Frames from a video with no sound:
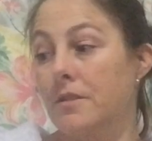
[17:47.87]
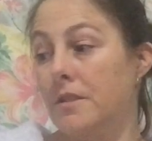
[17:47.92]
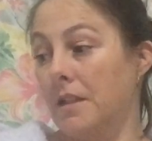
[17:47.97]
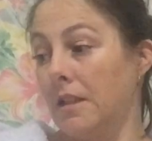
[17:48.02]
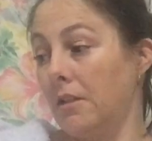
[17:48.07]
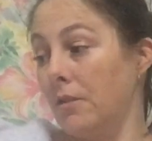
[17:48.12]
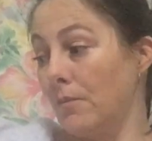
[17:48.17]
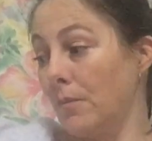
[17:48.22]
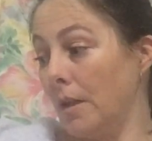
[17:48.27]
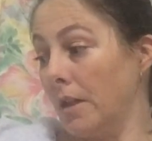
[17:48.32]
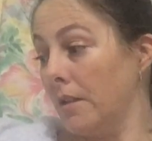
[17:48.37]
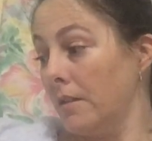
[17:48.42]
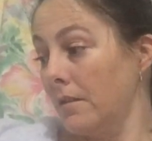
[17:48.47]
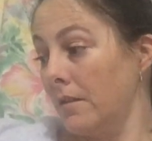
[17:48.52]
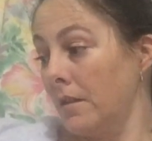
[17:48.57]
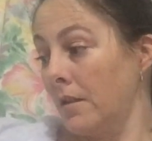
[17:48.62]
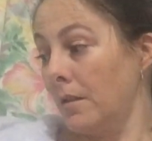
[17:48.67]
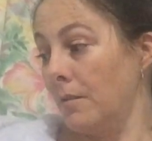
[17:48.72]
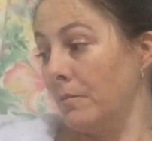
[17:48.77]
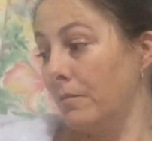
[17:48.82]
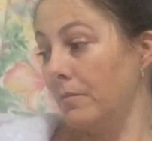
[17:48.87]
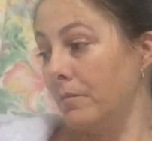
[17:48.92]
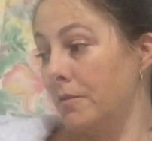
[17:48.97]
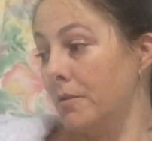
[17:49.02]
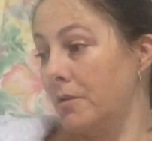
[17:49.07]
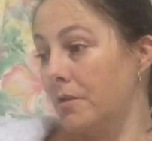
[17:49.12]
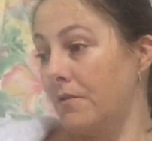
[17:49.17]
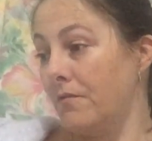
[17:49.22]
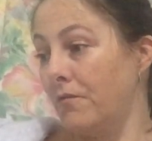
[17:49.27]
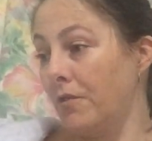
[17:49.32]
you send me. I'm
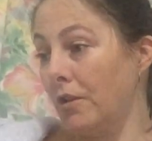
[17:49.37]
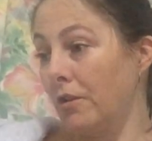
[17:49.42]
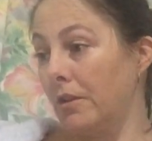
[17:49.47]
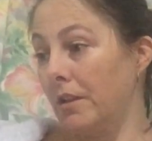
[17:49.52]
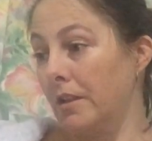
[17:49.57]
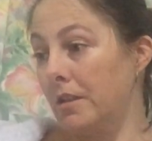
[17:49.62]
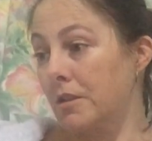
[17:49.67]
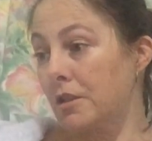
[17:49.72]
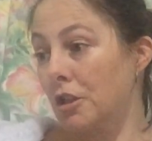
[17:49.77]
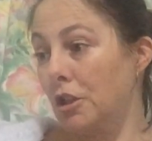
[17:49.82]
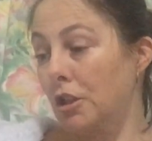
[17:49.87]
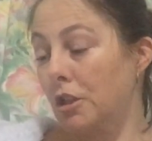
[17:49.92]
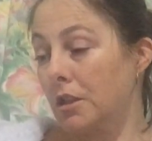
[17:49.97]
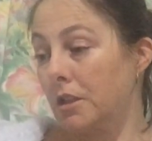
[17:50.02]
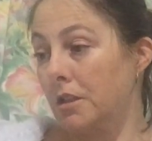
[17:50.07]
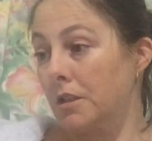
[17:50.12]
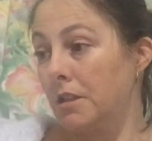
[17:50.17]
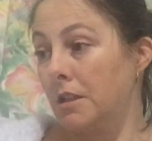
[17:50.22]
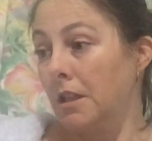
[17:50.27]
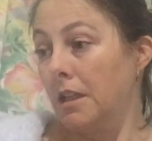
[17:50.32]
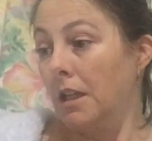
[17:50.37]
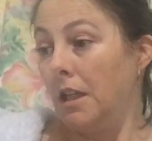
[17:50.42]
very excited.